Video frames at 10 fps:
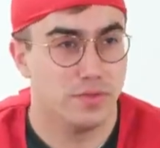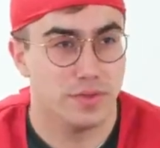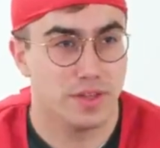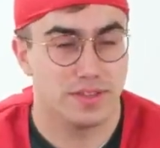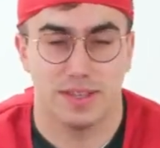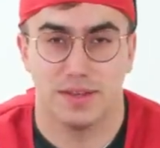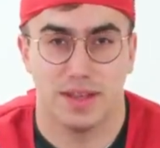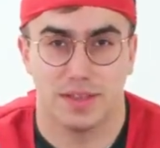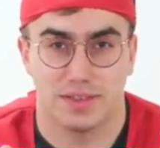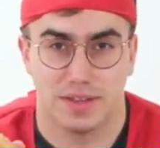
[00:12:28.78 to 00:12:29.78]
aren't versed
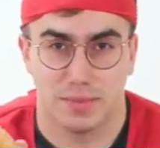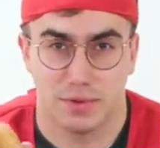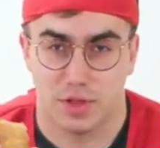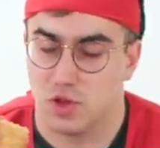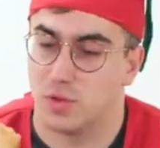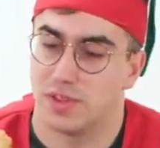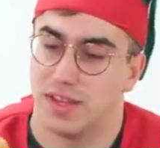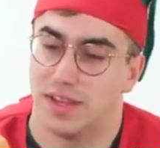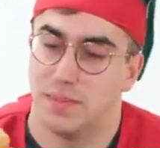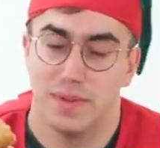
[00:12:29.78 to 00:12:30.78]
in stunning British
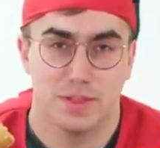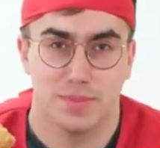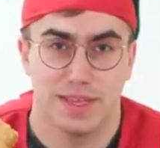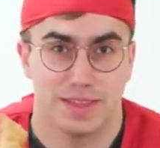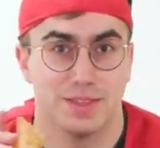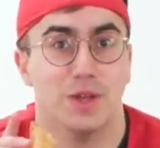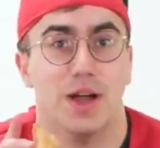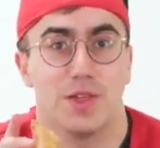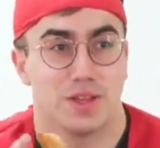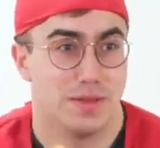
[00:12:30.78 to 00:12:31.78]
cuisine, mincemeat is
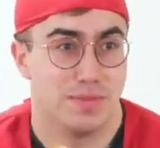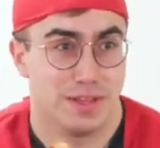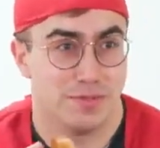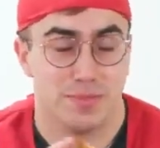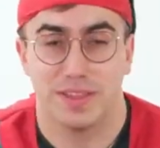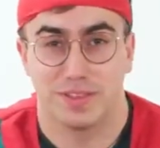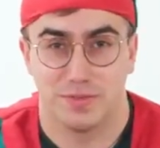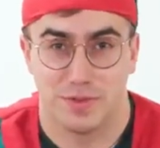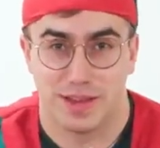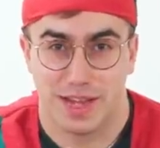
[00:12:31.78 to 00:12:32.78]
not actually beef. Please
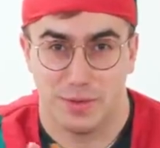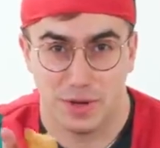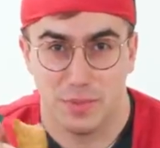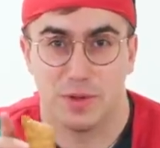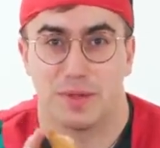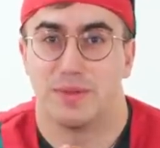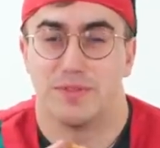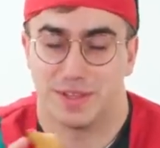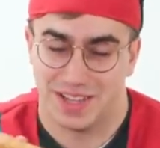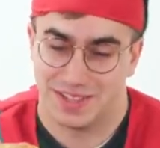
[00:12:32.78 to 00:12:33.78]
don't freak out, we're not putting
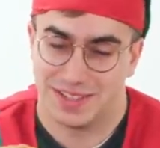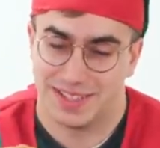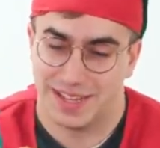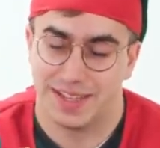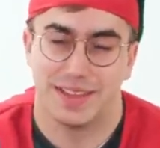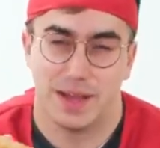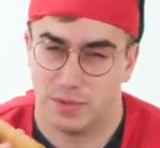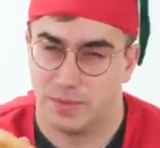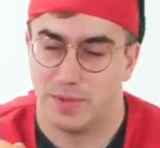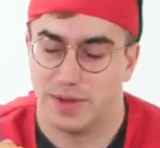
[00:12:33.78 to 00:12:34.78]
beef and custard together, that
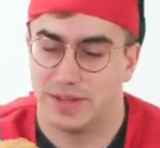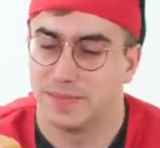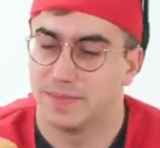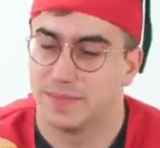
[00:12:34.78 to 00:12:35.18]
would be weird.